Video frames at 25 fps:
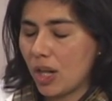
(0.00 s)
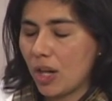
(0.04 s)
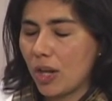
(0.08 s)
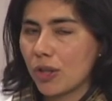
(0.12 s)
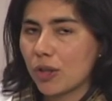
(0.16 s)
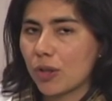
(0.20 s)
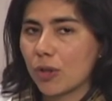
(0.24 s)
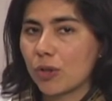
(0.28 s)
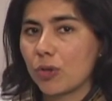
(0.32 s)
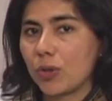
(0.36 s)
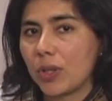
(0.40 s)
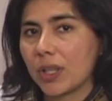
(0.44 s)

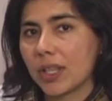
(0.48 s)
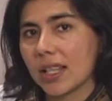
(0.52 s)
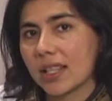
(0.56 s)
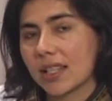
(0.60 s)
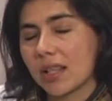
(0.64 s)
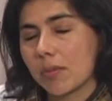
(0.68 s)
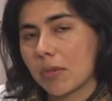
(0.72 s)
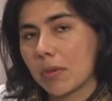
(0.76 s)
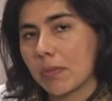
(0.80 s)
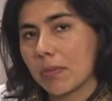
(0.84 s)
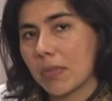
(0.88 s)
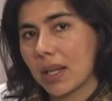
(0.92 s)
So during the
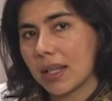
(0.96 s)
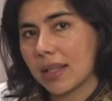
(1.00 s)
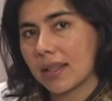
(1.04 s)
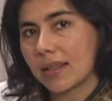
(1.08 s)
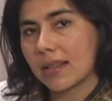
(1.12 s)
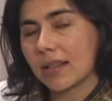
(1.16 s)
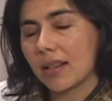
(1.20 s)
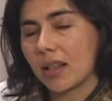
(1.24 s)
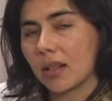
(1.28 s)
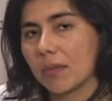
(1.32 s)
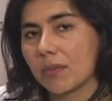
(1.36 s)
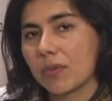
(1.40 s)
summer
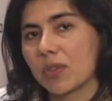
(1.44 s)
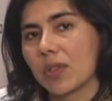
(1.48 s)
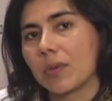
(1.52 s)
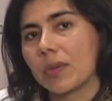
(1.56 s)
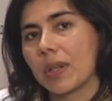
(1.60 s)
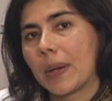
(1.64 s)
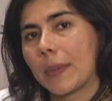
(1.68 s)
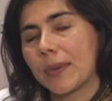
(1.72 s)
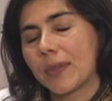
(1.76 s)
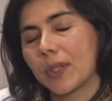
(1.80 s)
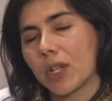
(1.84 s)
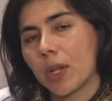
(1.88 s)
months, I'll
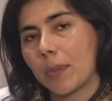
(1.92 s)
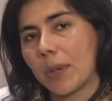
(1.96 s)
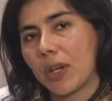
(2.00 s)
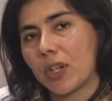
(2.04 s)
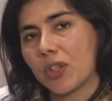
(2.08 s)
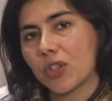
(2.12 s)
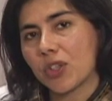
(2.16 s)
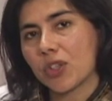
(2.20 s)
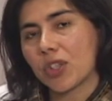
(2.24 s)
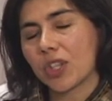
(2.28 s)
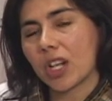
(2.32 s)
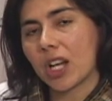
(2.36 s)
sometimes tell
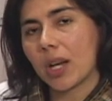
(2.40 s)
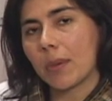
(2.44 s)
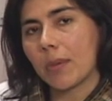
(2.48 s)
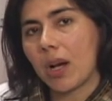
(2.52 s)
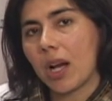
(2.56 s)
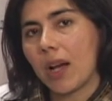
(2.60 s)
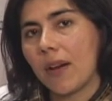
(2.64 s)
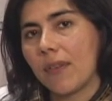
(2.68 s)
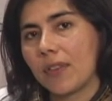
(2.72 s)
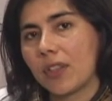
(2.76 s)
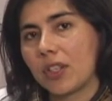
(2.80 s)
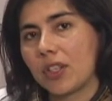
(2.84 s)
patients to come
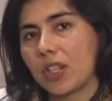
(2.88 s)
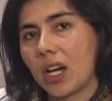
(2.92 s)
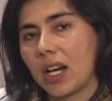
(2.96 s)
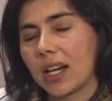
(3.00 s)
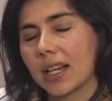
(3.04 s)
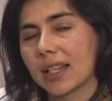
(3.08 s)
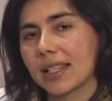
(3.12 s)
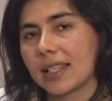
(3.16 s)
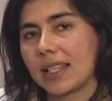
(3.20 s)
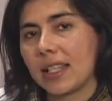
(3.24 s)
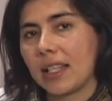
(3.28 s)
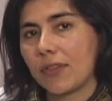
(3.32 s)
off the
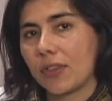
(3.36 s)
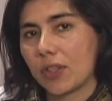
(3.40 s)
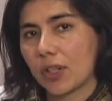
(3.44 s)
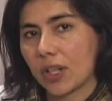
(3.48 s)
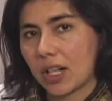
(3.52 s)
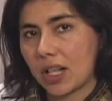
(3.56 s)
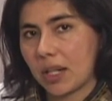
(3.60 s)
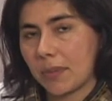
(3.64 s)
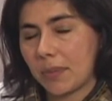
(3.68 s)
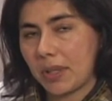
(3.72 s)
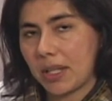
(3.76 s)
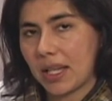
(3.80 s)
doxy if they're
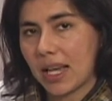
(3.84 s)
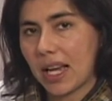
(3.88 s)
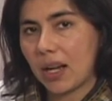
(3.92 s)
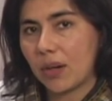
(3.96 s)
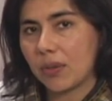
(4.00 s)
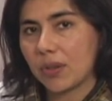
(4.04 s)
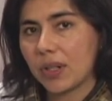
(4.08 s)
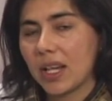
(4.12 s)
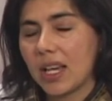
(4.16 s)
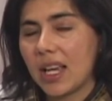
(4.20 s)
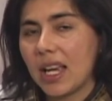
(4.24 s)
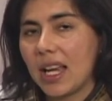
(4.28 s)
going to be
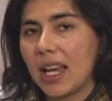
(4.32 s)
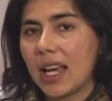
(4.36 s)
out